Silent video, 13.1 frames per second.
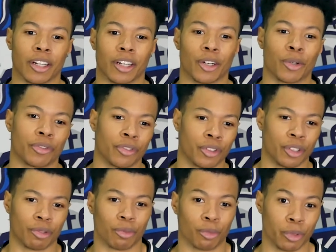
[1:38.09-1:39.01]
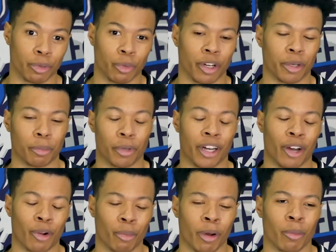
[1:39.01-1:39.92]
Hopefully we won, but I
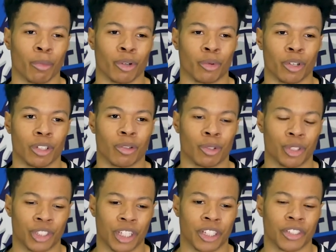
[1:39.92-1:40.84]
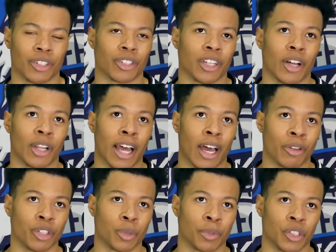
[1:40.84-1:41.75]
remember what stands out is how loud
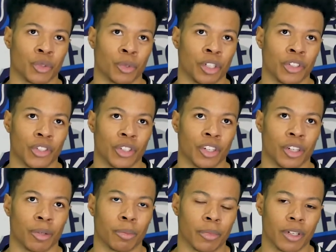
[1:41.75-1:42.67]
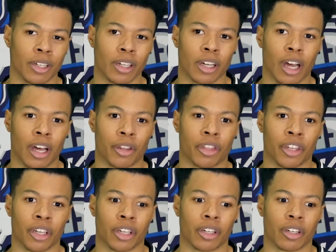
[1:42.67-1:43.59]
this place was. I
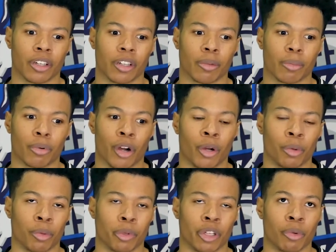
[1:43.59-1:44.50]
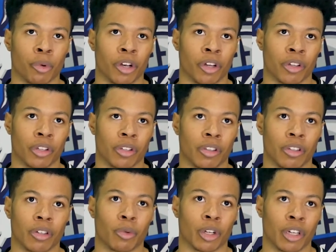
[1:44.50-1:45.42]
think probably one of,
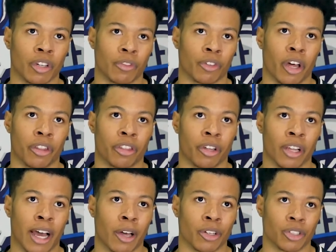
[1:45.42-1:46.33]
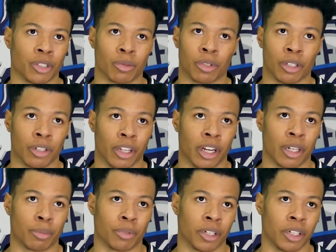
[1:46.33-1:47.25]
if not the loudest arena that
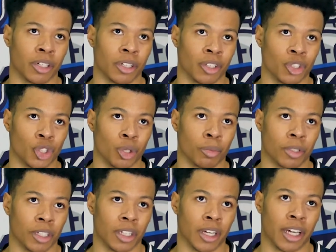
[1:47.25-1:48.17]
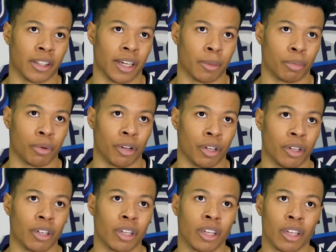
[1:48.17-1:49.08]
I played in Germany at that point.
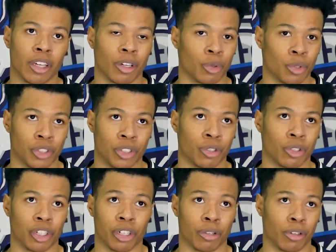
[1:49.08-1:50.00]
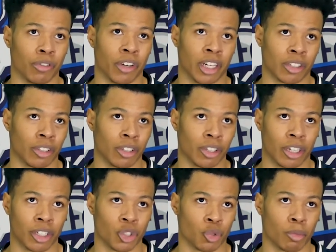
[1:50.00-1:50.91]
It was either here or Vecta, and
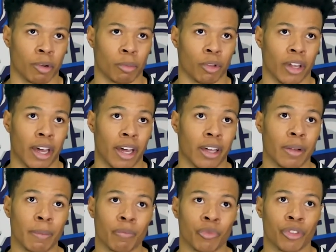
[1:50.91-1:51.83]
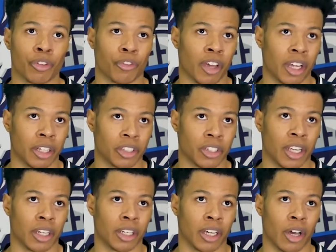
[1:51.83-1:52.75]
I just remember that the fans
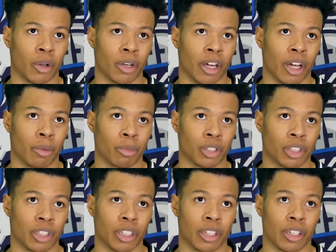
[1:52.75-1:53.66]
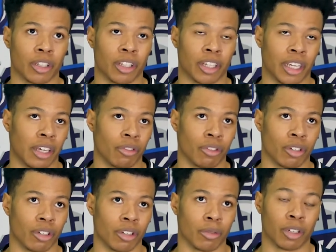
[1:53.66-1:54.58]
standing out and how much they gave
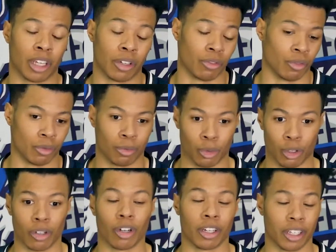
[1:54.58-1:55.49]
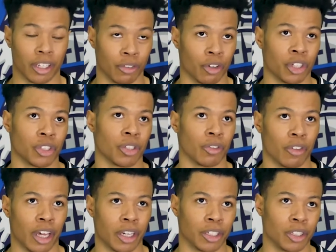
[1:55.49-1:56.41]
us an
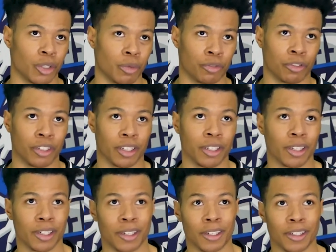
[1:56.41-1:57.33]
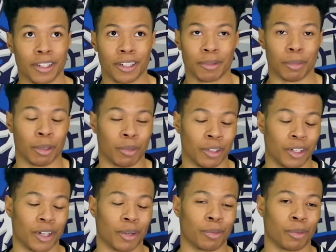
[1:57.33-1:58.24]
advantage. Hopefully, maybe in
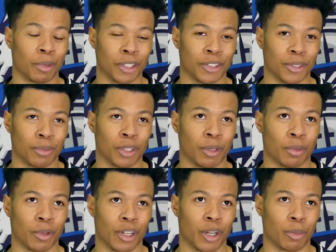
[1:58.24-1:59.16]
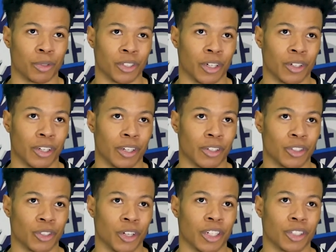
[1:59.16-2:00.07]
a couple of months they'll be able to help us out down the
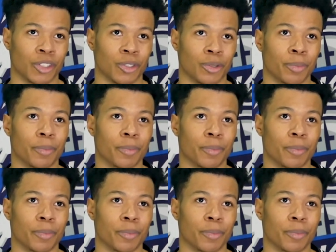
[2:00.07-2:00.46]
stretch too.